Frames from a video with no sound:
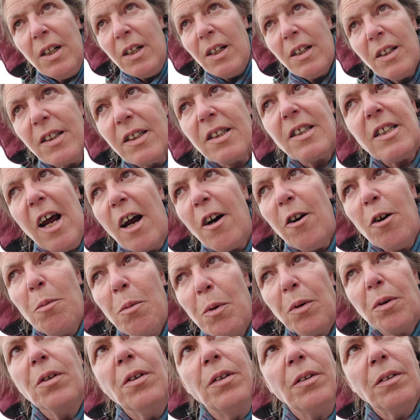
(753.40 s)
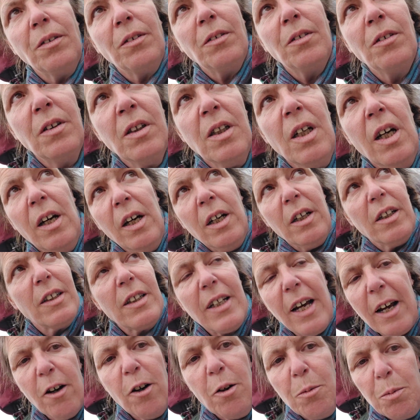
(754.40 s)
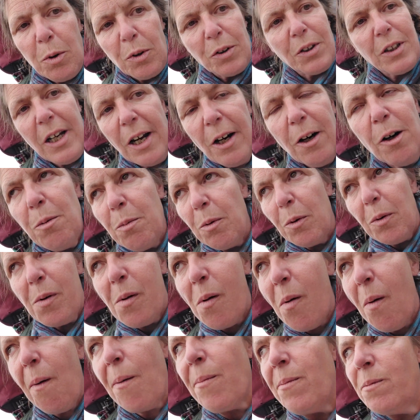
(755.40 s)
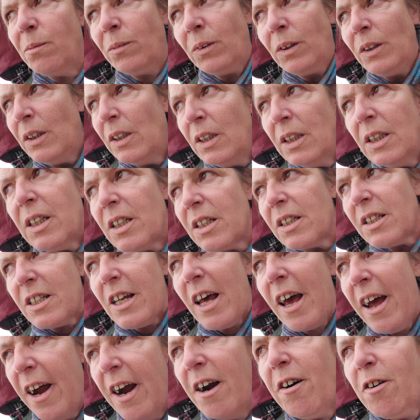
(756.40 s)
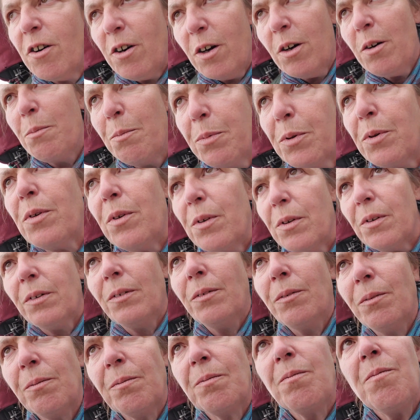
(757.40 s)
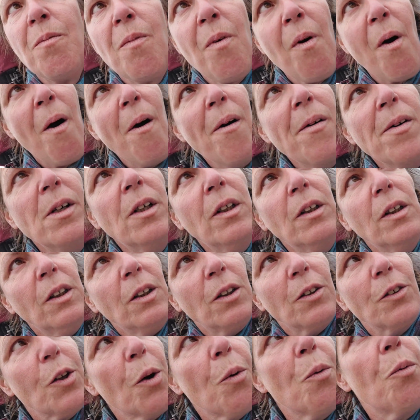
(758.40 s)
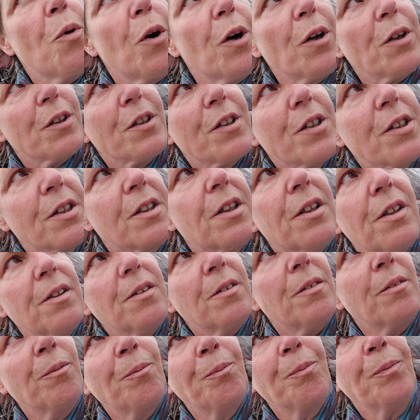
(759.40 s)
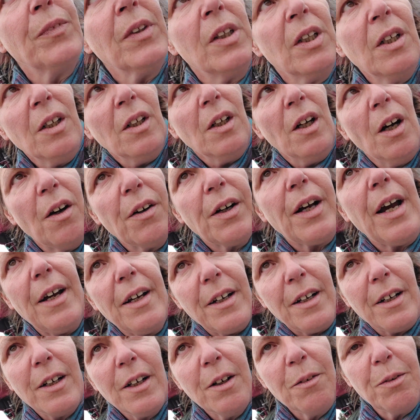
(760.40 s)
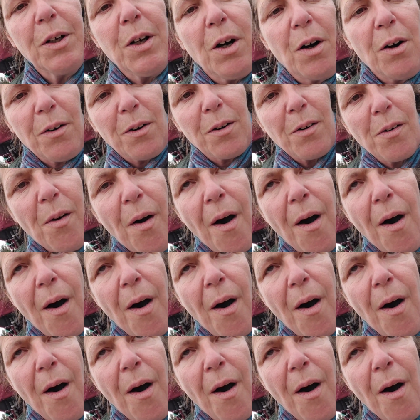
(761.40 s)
It's terrible. Terrible, terrible. Terrible. The worst. Okay, here we go.